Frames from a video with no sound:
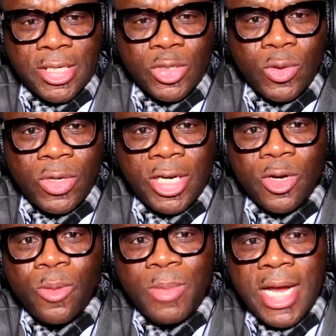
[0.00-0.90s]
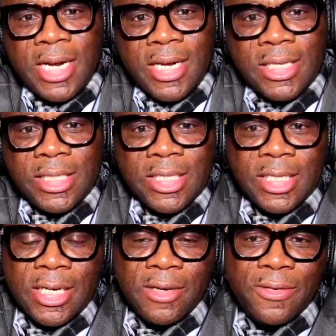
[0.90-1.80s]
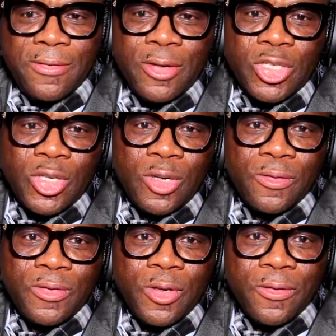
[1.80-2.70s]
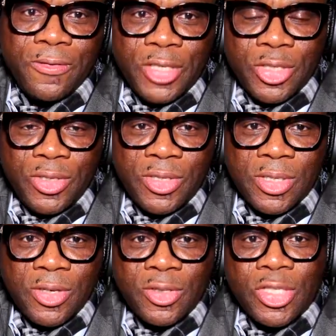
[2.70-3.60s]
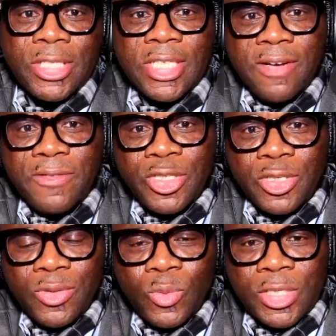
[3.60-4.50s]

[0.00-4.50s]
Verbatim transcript: So legal blindness is a function of your vision or central vision,